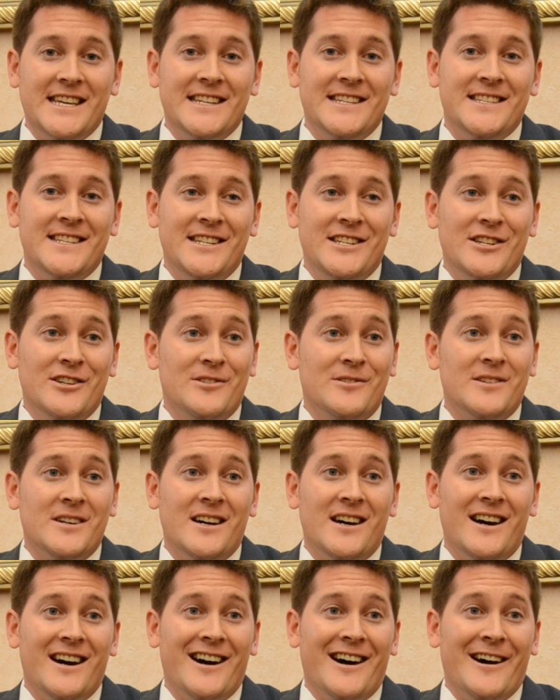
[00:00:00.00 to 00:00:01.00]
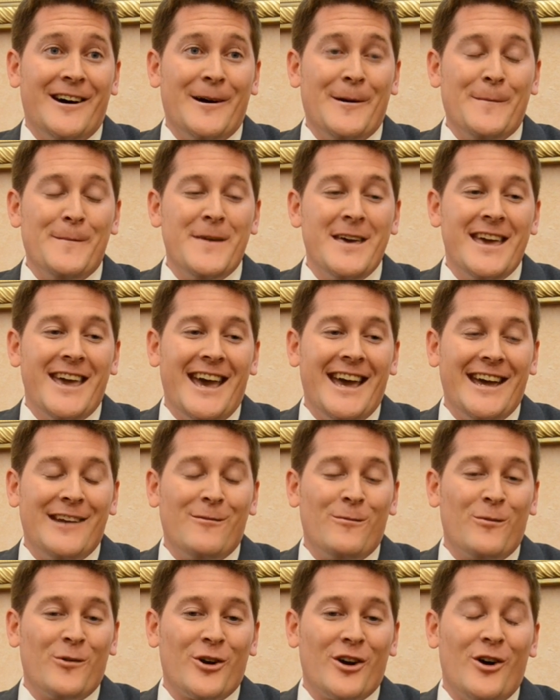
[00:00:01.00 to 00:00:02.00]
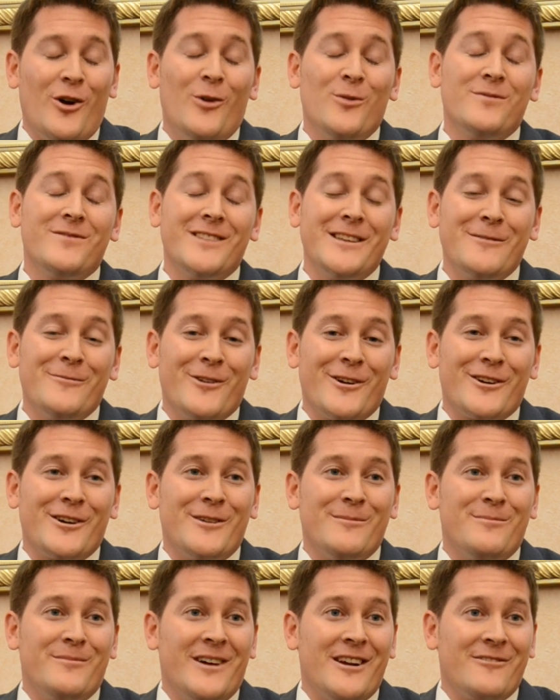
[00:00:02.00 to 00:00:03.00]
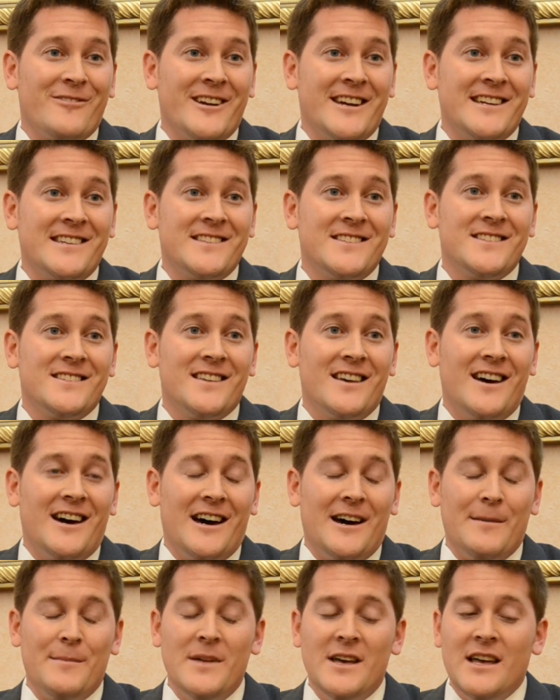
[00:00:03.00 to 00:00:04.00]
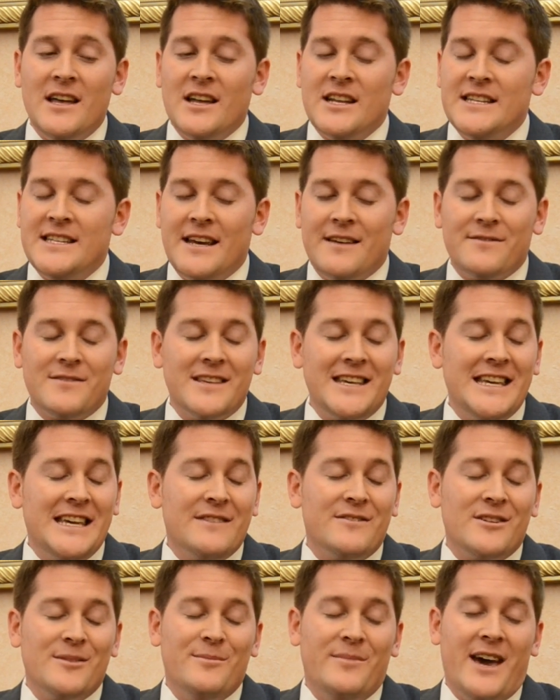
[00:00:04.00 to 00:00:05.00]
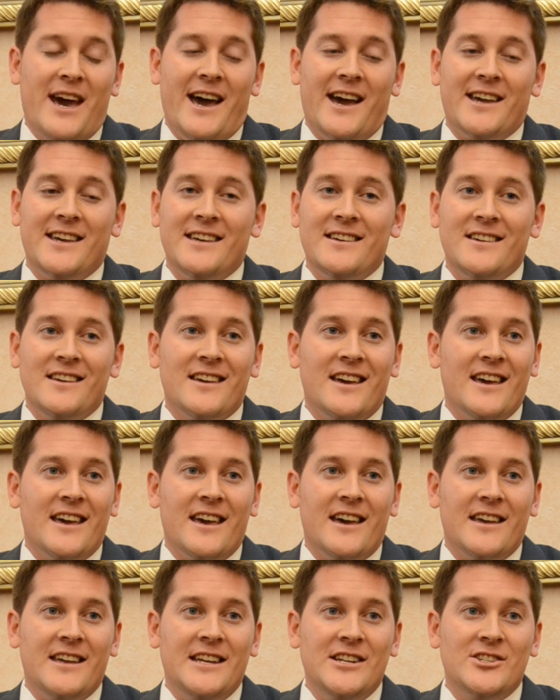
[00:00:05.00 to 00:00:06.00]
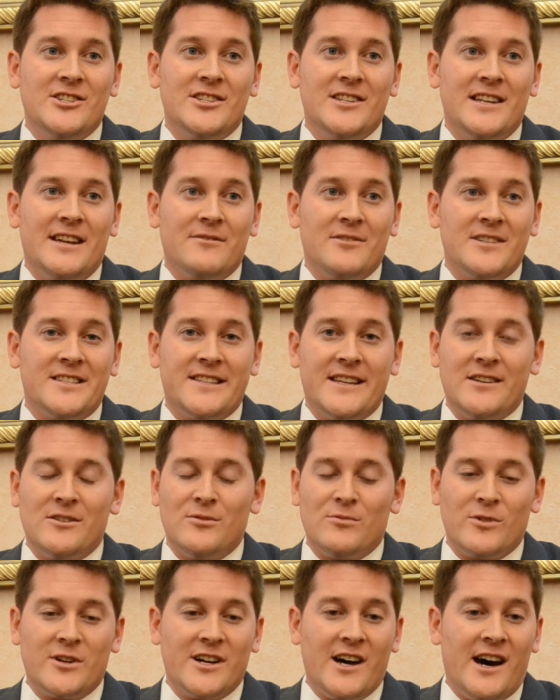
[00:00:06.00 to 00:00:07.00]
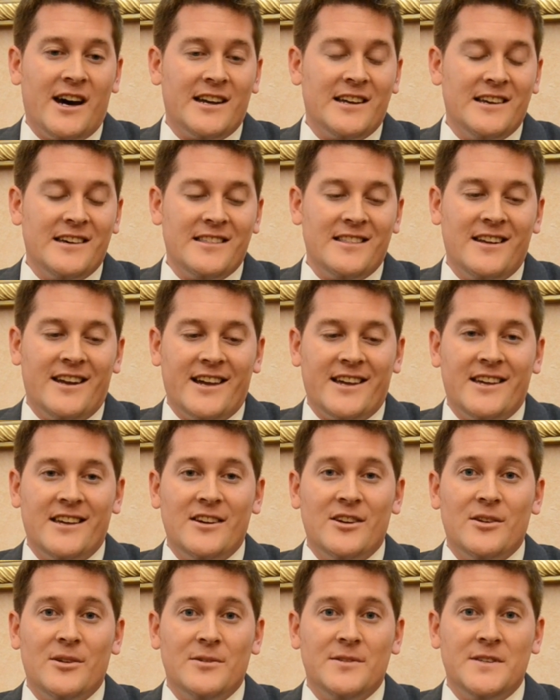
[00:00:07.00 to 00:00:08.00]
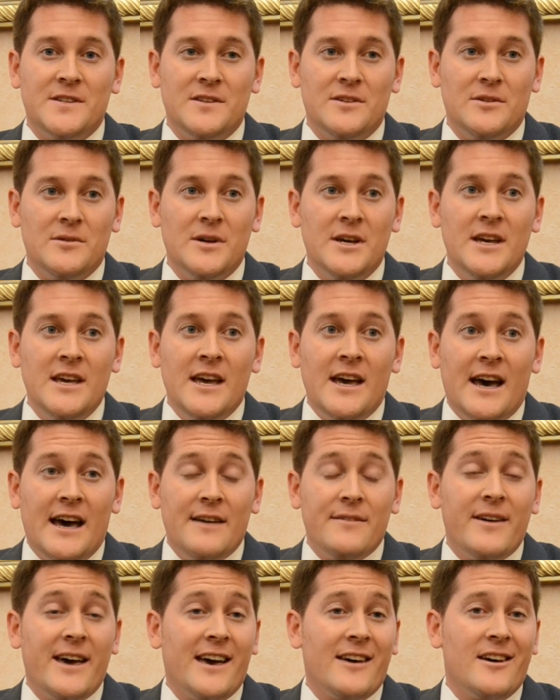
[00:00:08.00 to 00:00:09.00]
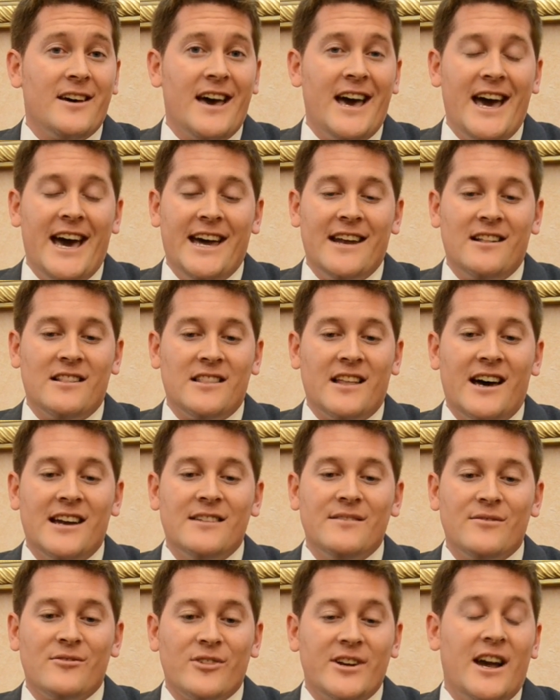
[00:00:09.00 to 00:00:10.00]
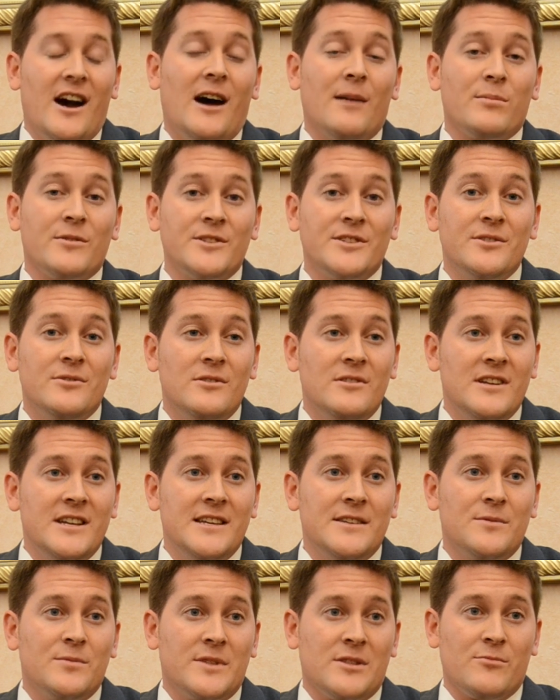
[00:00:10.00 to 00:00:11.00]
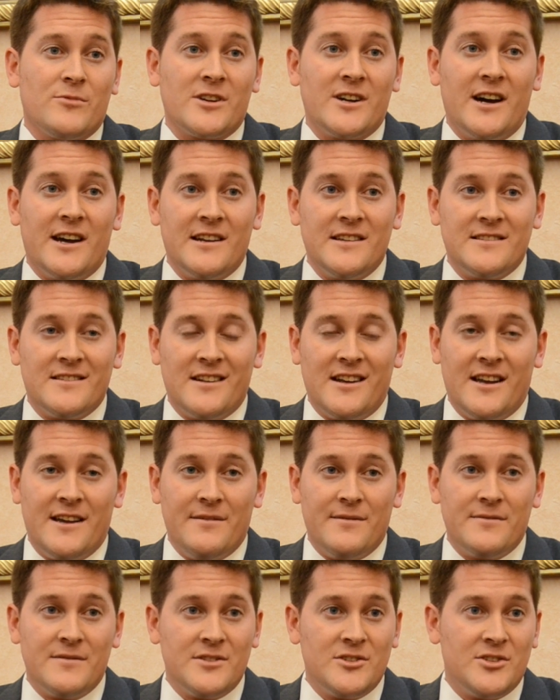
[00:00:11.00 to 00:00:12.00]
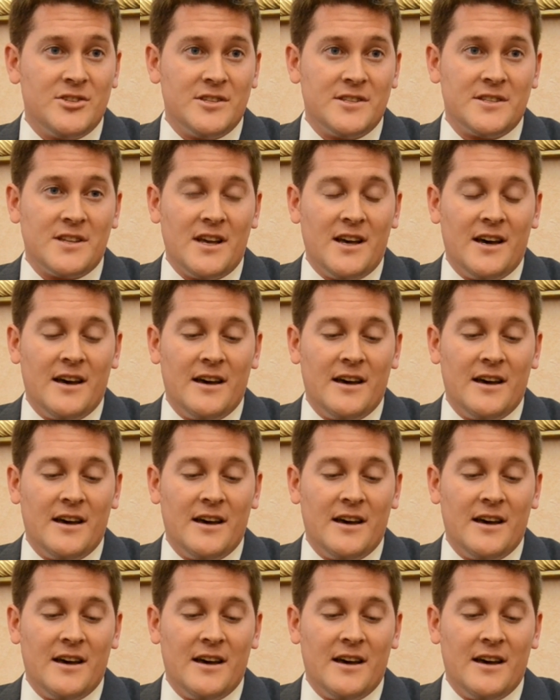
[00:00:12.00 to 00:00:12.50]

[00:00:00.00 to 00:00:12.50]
continue and hopefully work up my ranks. Definitely giving back each and every single regatta that I can go to. I've had a lot of great opportunities with the regattas that I've just